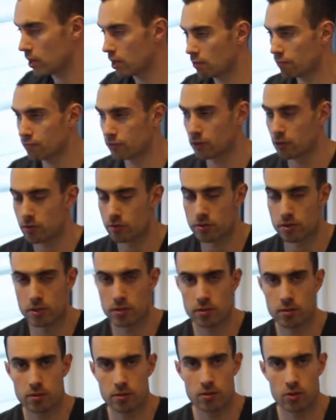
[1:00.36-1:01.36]
well for
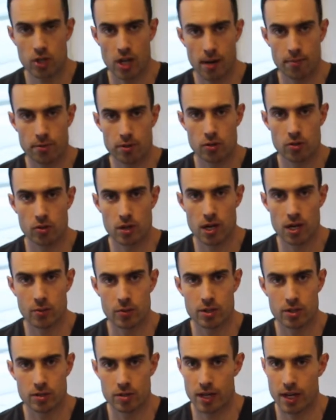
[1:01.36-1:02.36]
those chapped, dry
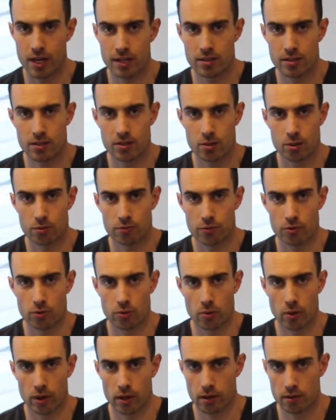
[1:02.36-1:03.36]
winter hands, or if
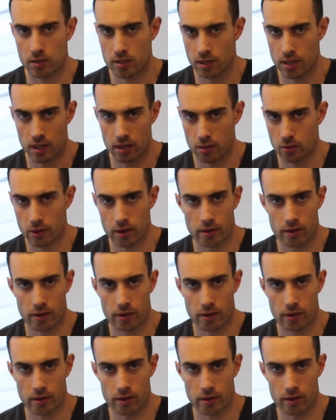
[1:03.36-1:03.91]
you work outside or